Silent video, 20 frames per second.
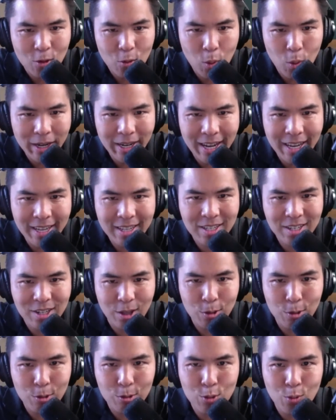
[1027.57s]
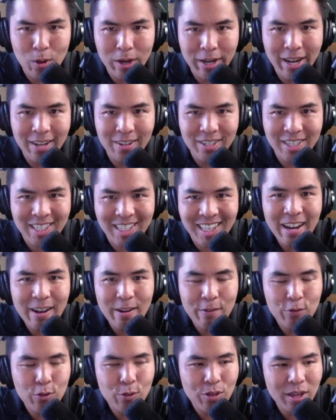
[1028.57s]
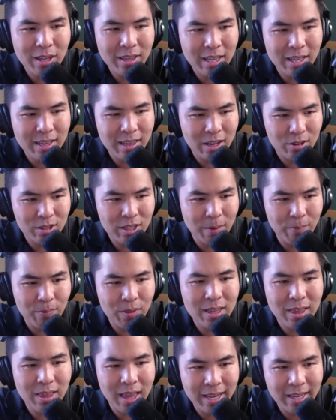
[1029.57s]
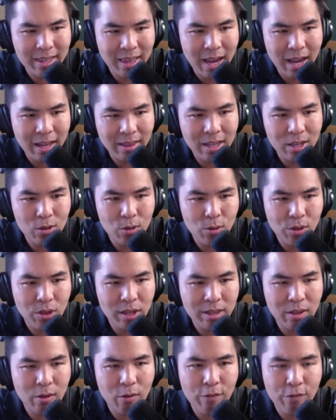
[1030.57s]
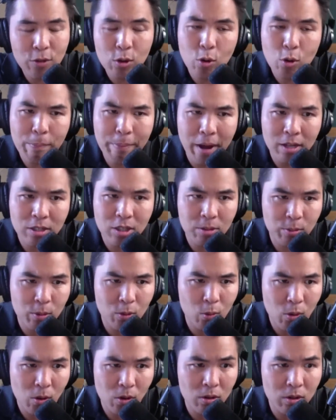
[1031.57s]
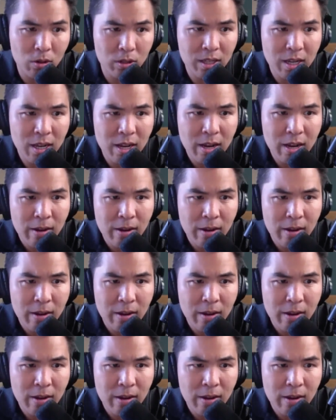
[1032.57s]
what excludes what else and if you think that there's something like that then you think there are fewer possible worlds